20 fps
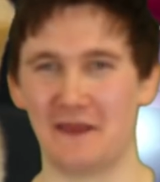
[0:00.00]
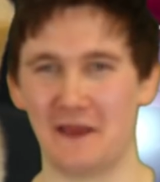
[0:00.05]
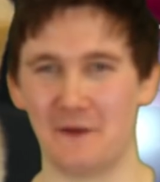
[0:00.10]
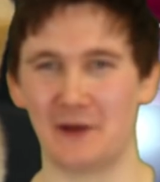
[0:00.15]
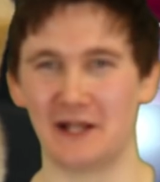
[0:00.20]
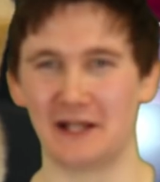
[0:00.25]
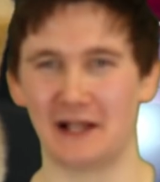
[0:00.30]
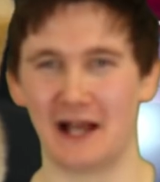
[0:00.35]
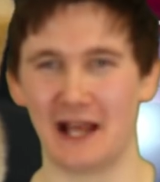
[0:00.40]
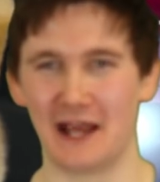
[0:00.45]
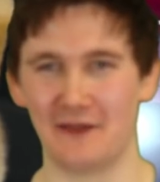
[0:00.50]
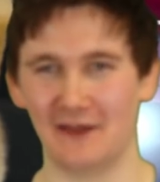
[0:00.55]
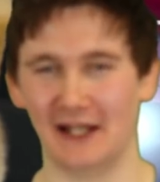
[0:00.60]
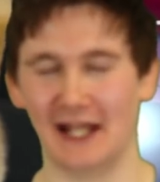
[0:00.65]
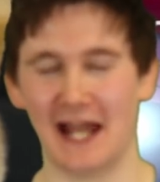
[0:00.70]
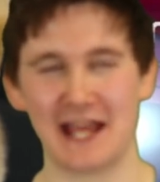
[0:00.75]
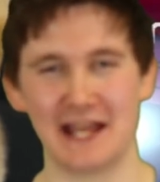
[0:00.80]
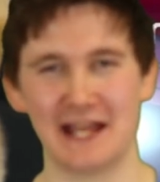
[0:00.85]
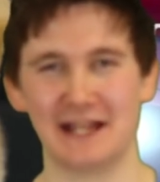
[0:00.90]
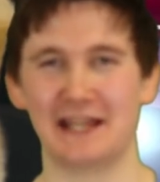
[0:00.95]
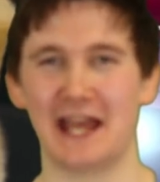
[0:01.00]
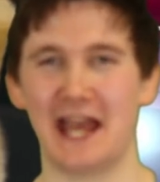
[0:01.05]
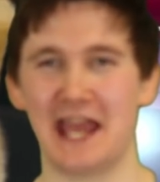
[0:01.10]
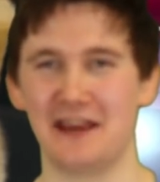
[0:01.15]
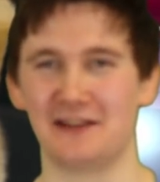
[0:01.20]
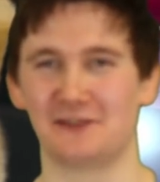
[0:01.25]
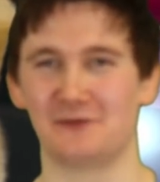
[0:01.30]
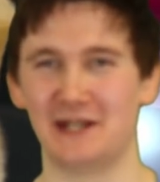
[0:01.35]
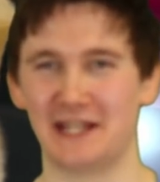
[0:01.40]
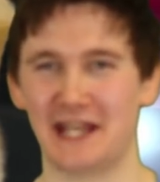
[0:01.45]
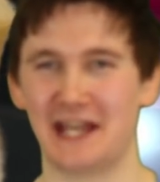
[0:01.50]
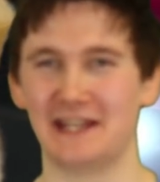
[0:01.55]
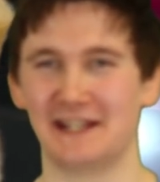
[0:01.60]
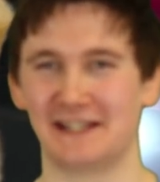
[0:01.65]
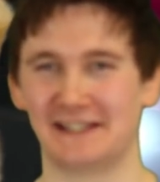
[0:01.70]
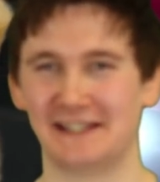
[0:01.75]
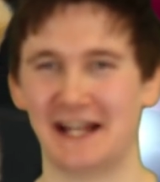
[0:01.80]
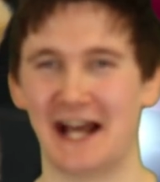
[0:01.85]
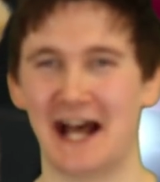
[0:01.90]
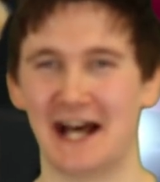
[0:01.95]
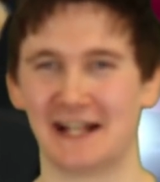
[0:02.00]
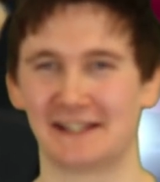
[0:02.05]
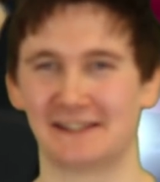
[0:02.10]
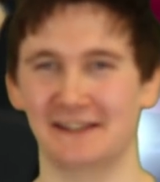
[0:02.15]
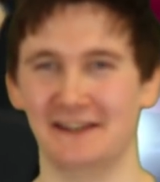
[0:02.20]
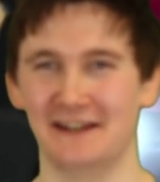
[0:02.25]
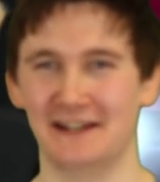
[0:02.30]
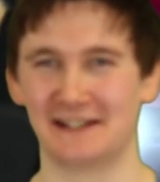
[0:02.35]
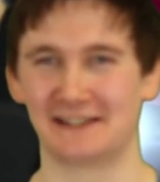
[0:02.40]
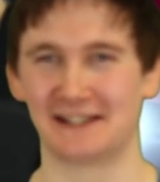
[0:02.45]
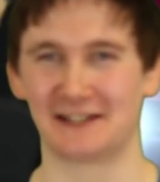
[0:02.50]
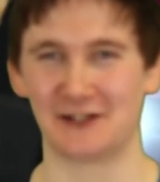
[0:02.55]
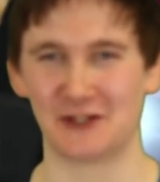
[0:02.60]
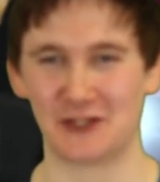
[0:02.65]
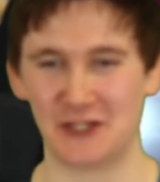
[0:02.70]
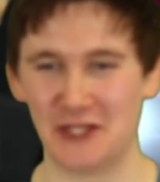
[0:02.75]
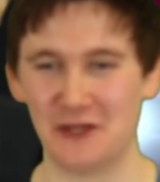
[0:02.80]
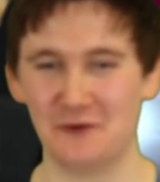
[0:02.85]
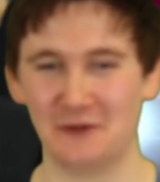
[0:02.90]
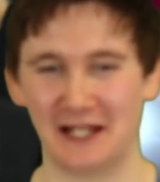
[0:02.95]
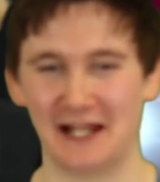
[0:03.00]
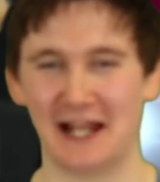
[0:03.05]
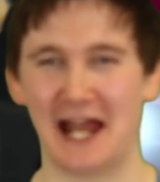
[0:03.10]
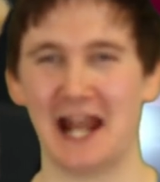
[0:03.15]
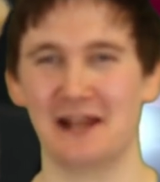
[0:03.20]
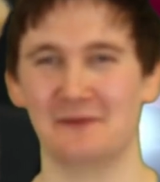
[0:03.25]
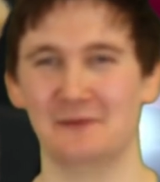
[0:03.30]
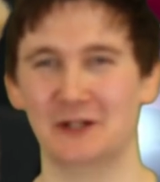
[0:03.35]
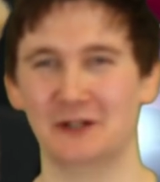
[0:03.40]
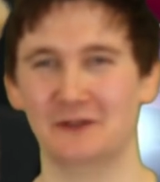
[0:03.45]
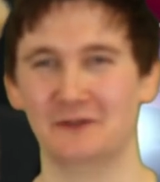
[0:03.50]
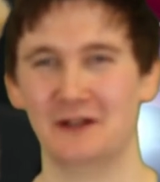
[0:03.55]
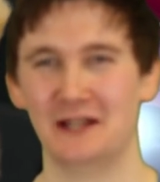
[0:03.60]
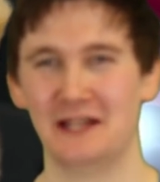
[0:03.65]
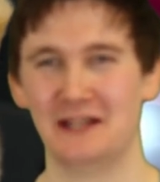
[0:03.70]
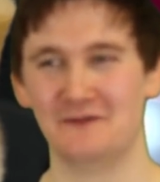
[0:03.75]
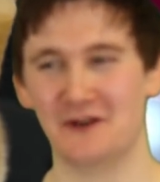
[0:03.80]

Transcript: than when in the later games, when you get your starter and it's a cute little animal,